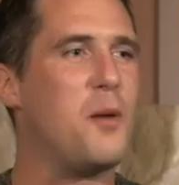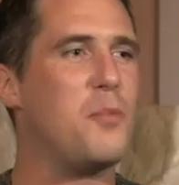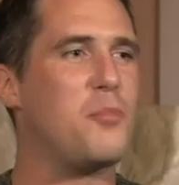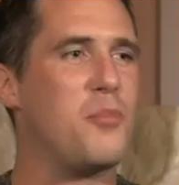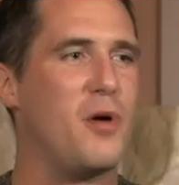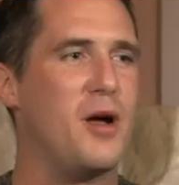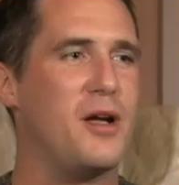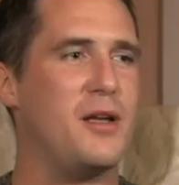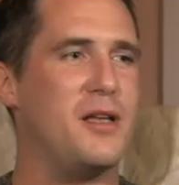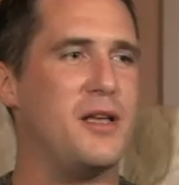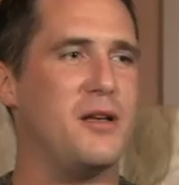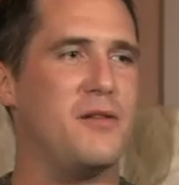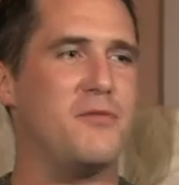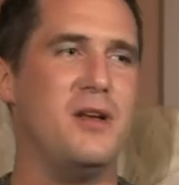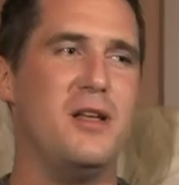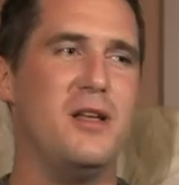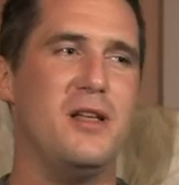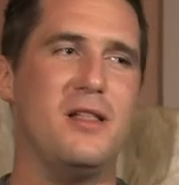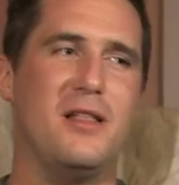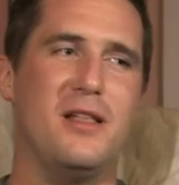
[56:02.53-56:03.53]

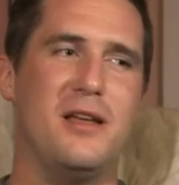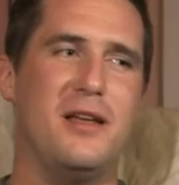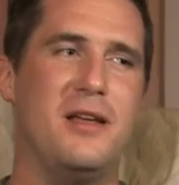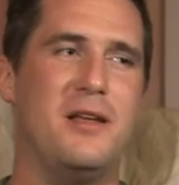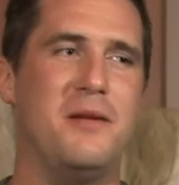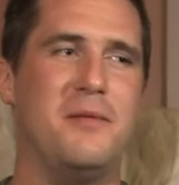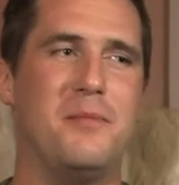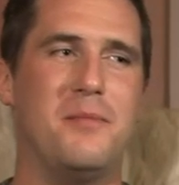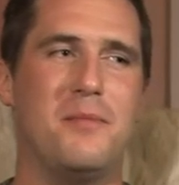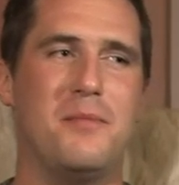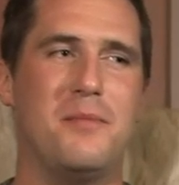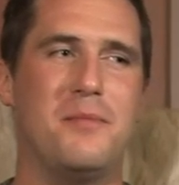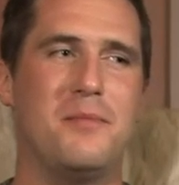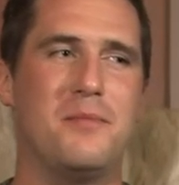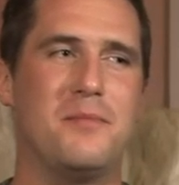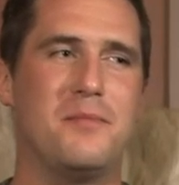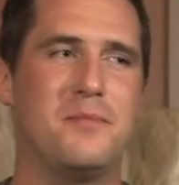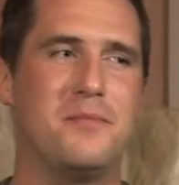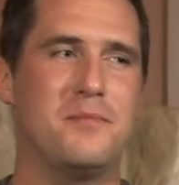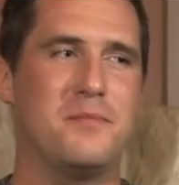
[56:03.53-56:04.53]
heartbreaking, really. It's a,
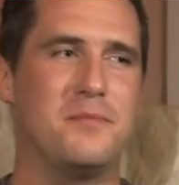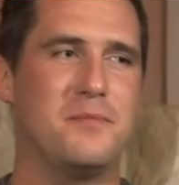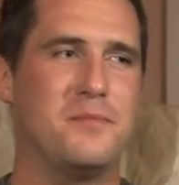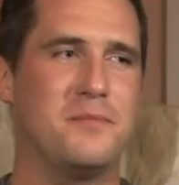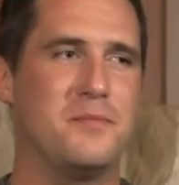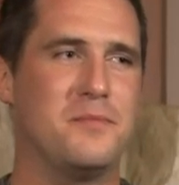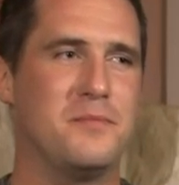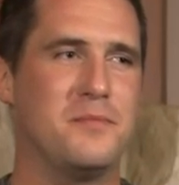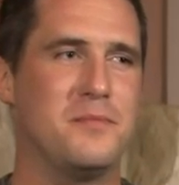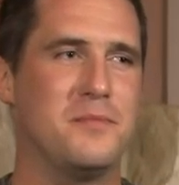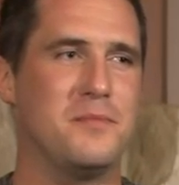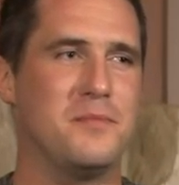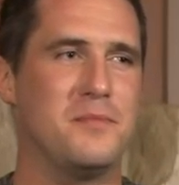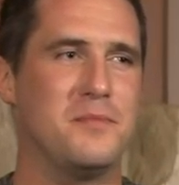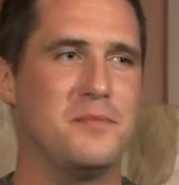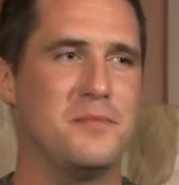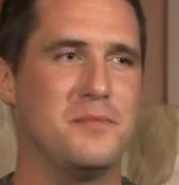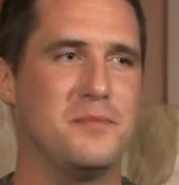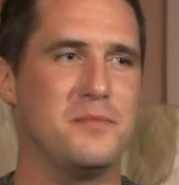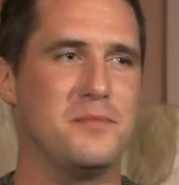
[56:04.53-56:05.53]
it's a con job of
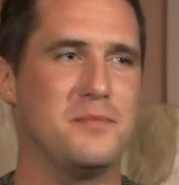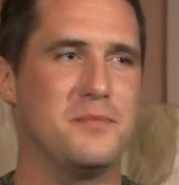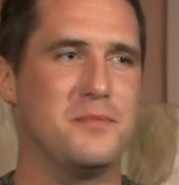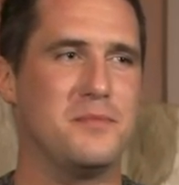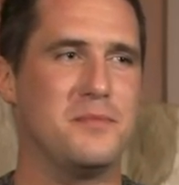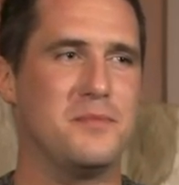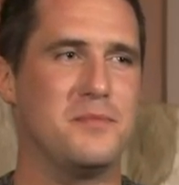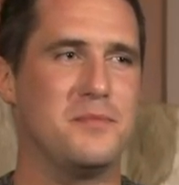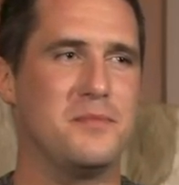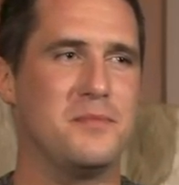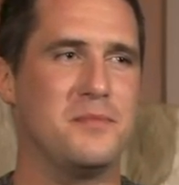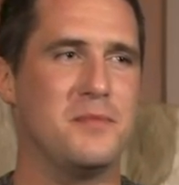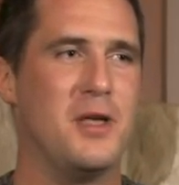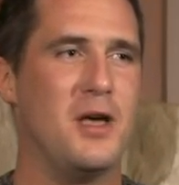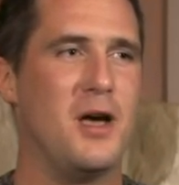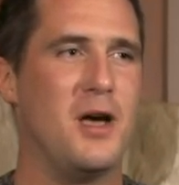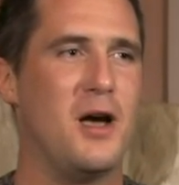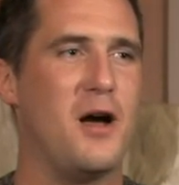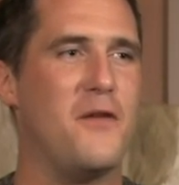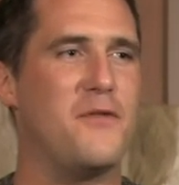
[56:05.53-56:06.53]
the. Um,
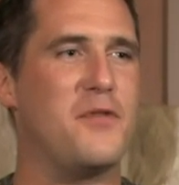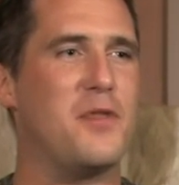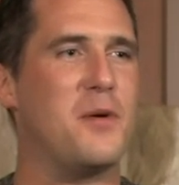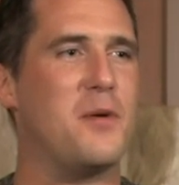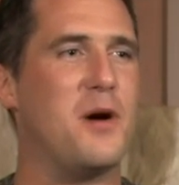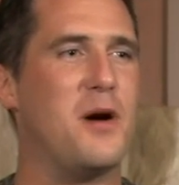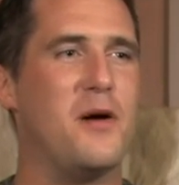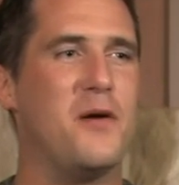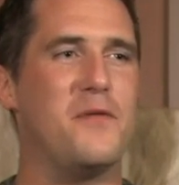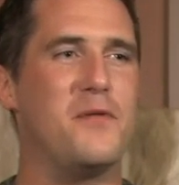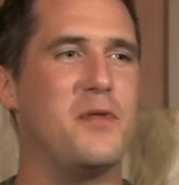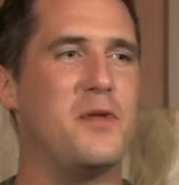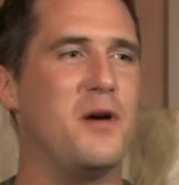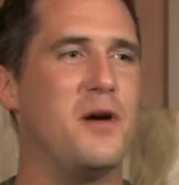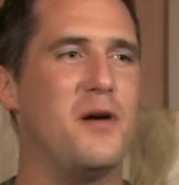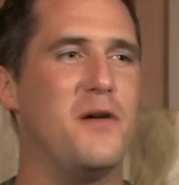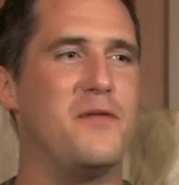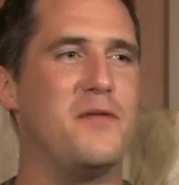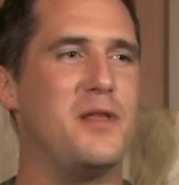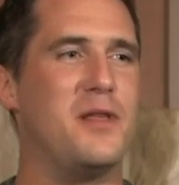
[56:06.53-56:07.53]
of the of
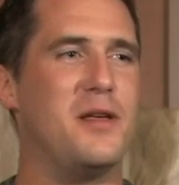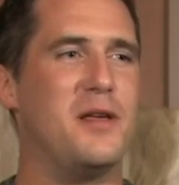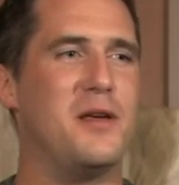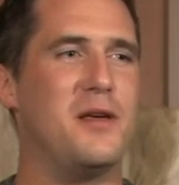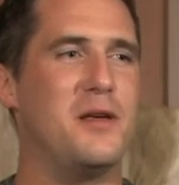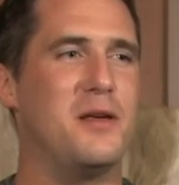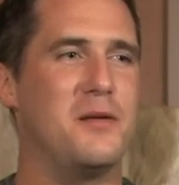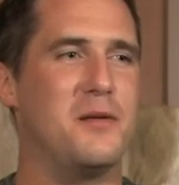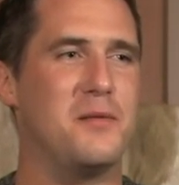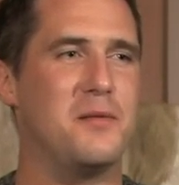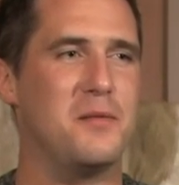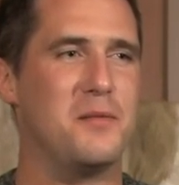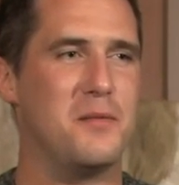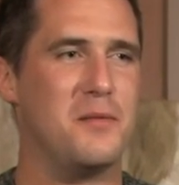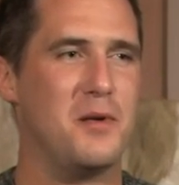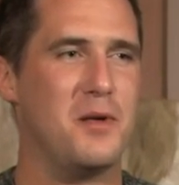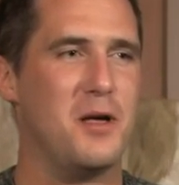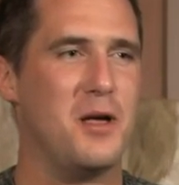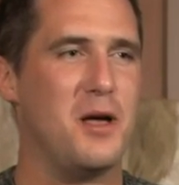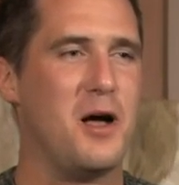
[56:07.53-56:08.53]
the of, of the, the so-called
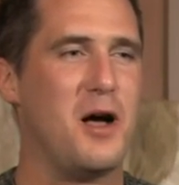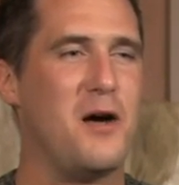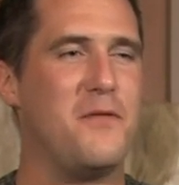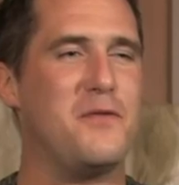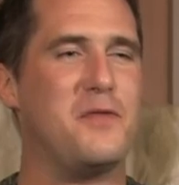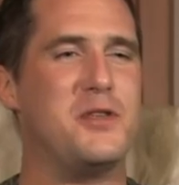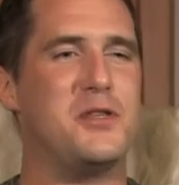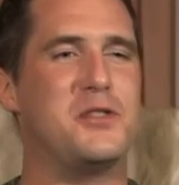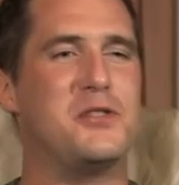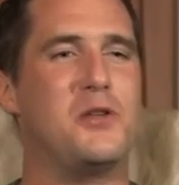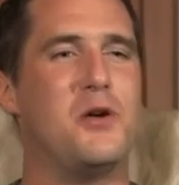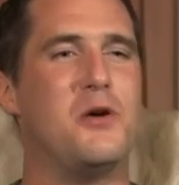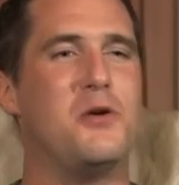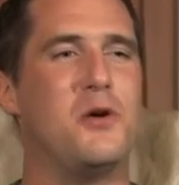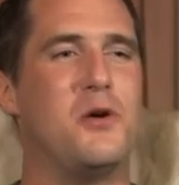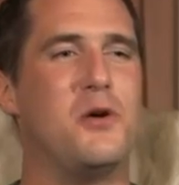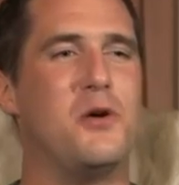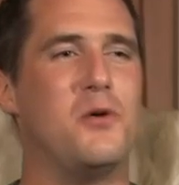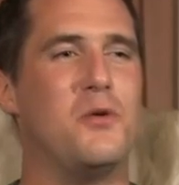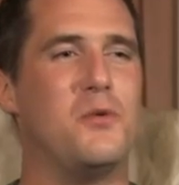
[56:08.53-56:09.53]
of the
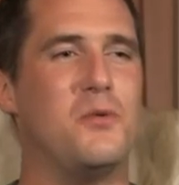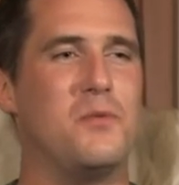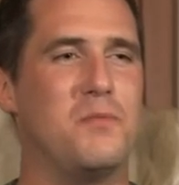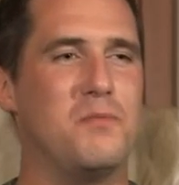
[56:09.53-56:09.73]
so-called of